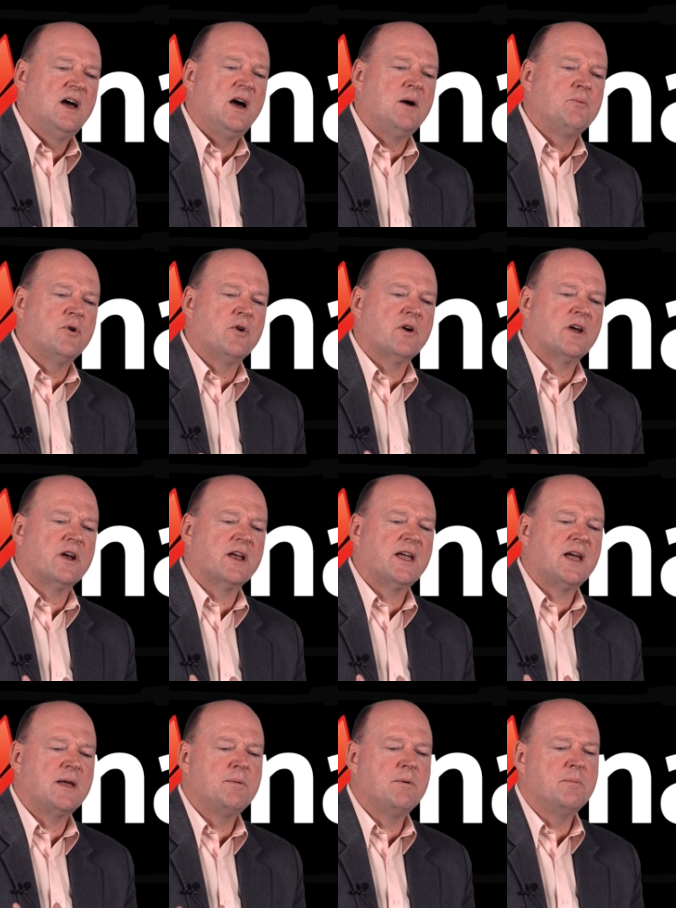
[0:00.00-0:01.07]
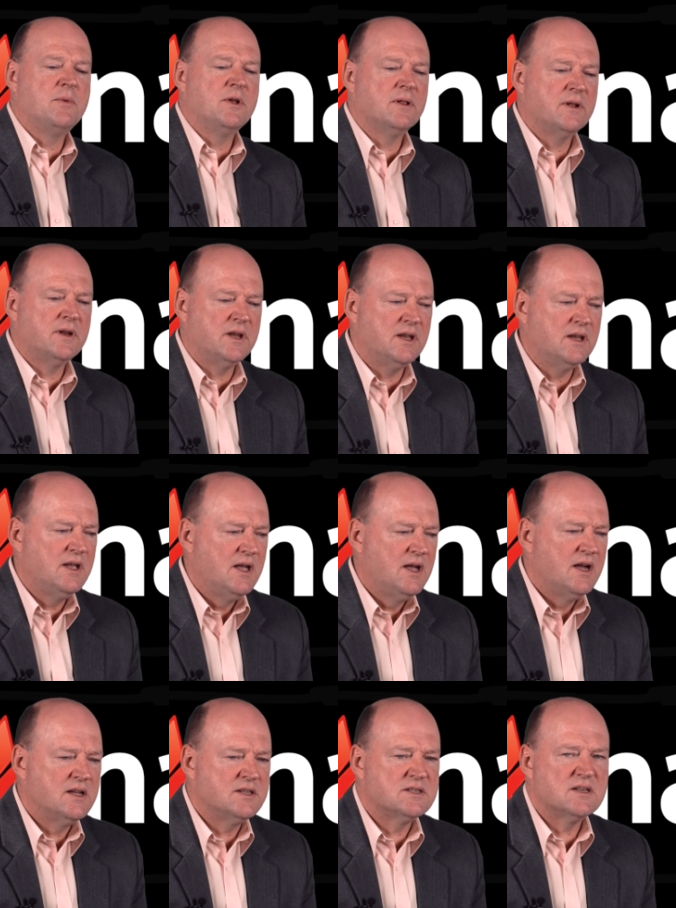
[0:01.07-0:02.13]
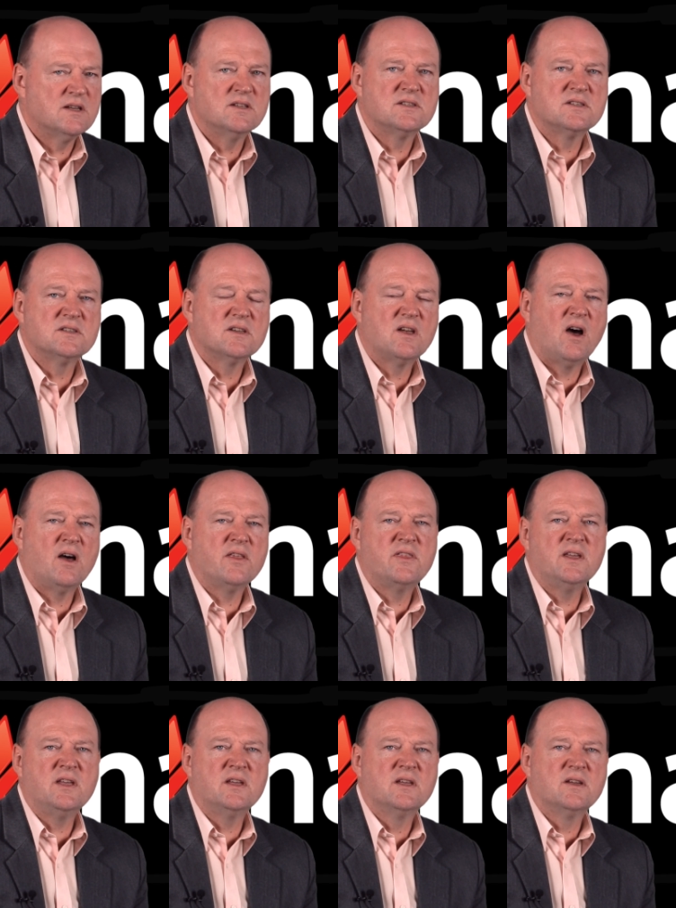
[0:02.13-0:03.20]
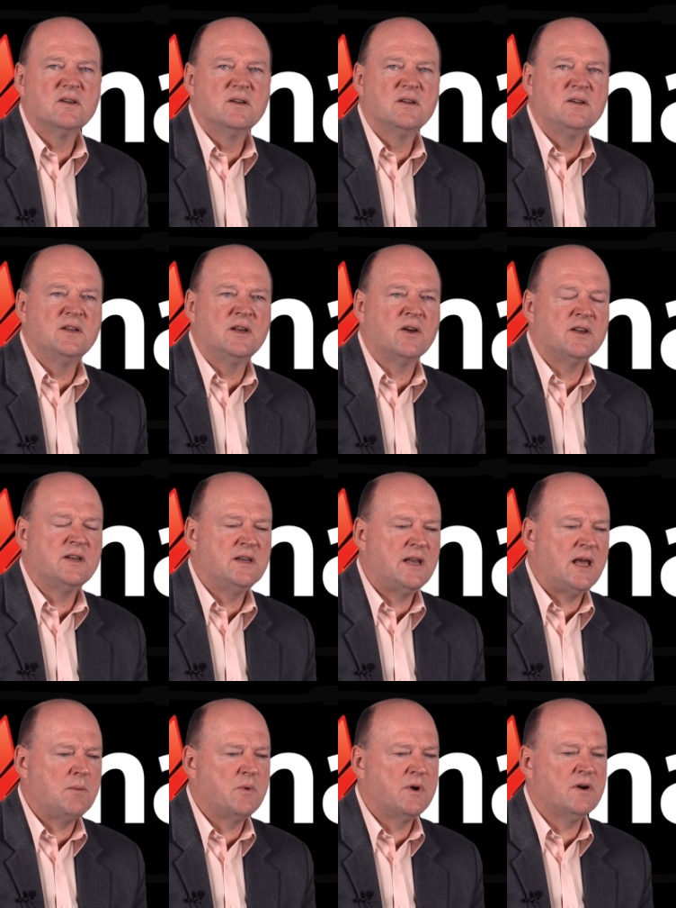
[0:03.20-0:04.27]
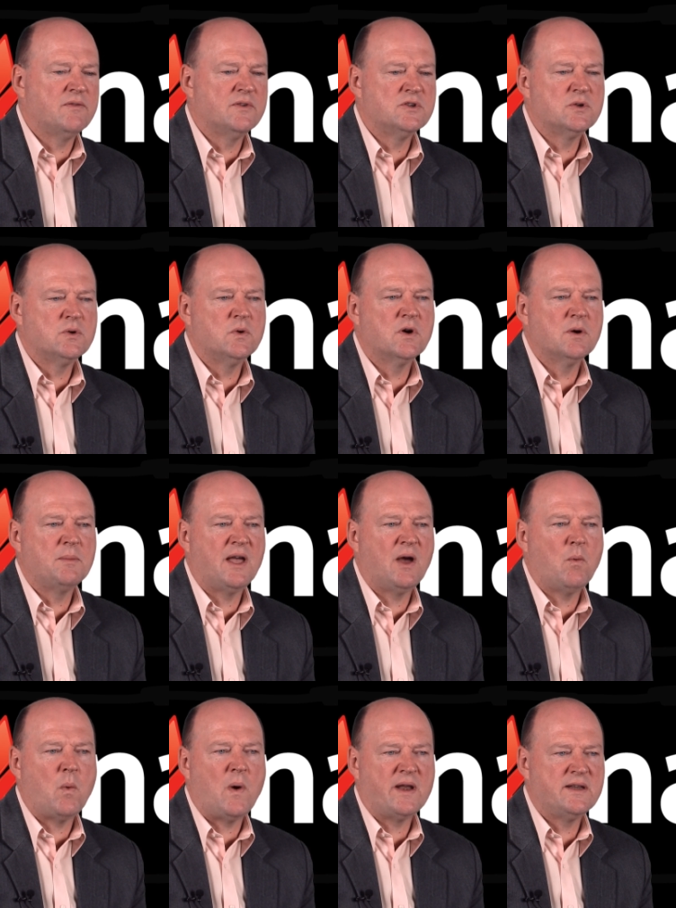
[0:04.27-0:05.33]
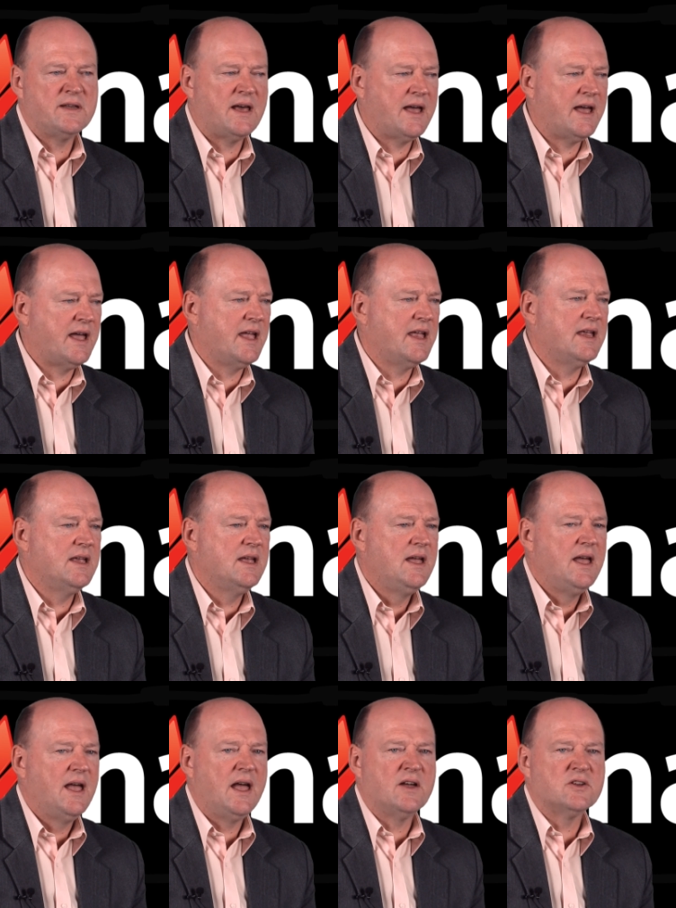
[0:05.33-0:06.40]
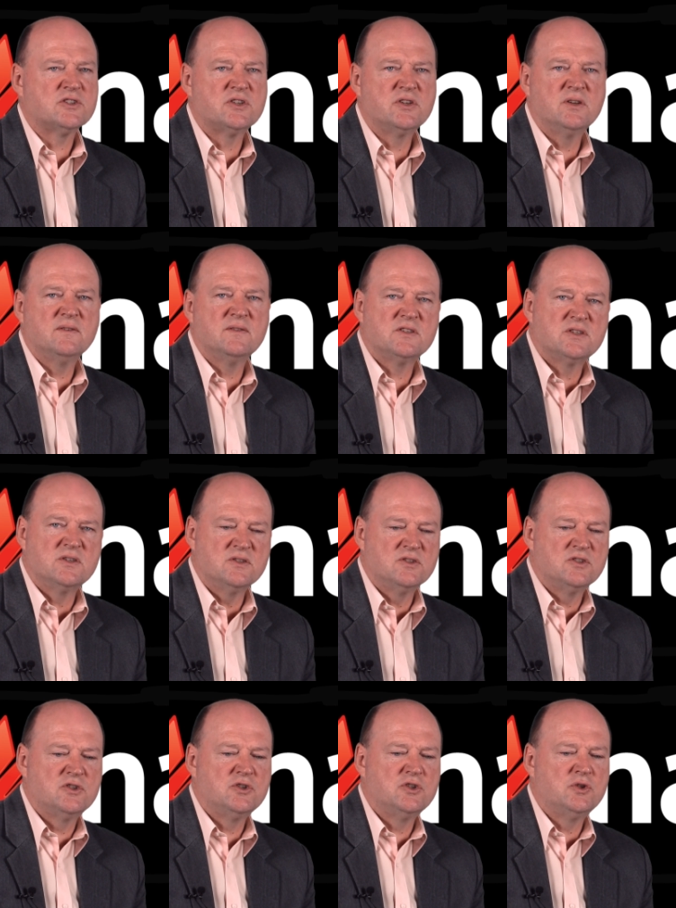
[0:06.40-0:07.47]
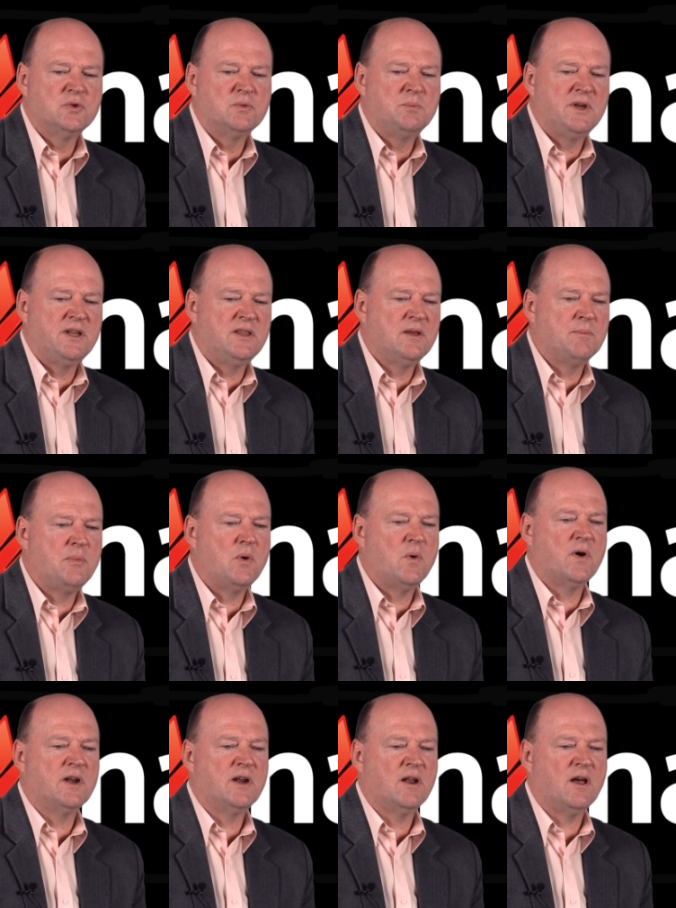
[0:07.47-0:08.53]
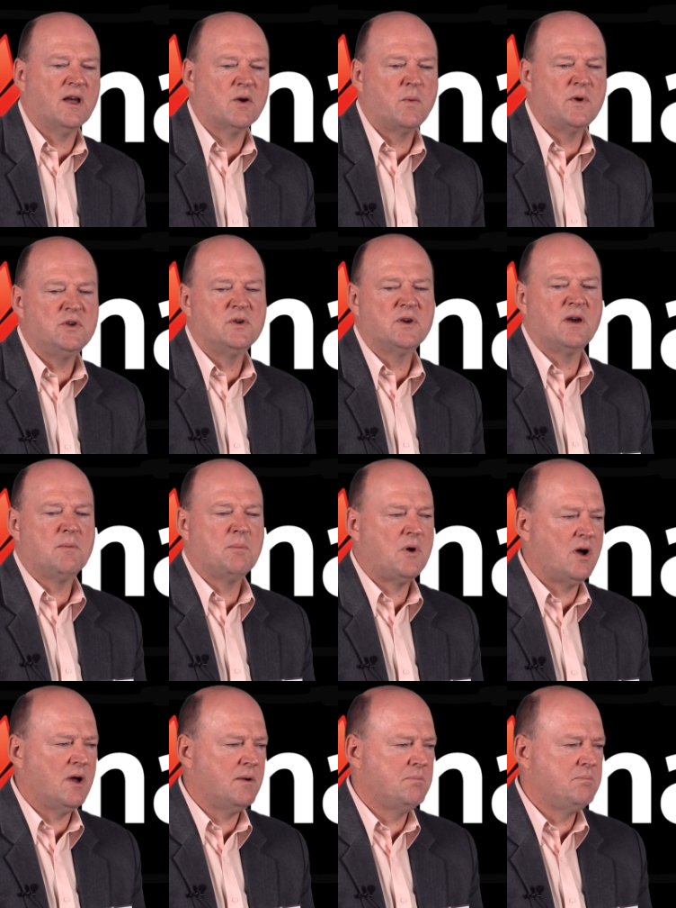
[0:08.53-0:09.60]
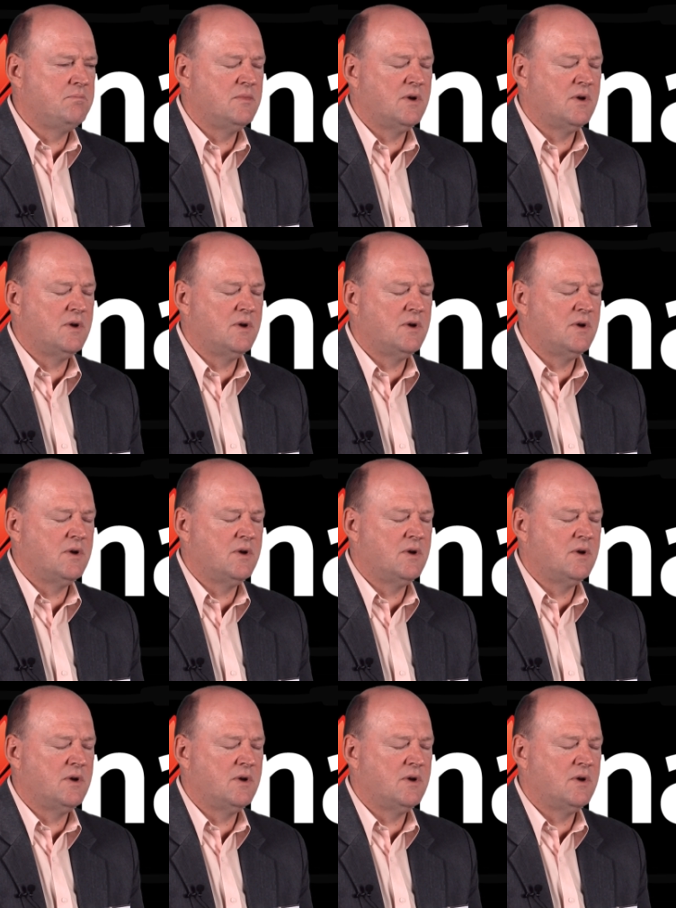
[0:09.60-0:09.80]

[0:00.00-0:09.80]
a product capability. I think, you know, at NAB we often talk about one day our services should be the point, like when you go and buy